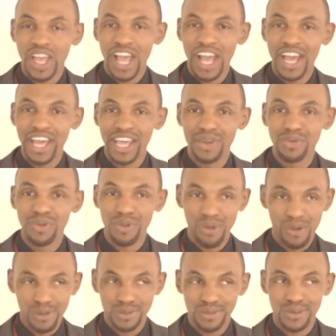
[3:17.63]
And we will
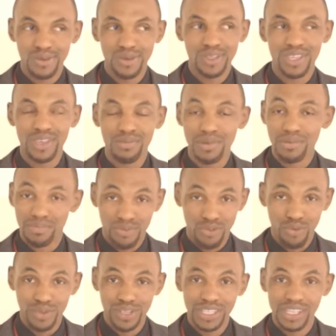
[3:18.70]
also keep
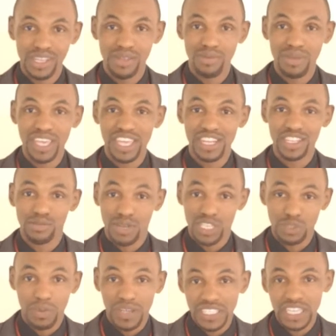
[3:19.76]
improving, making it
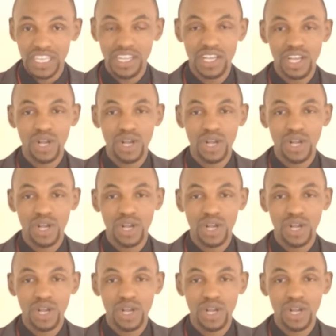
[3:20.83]
much better.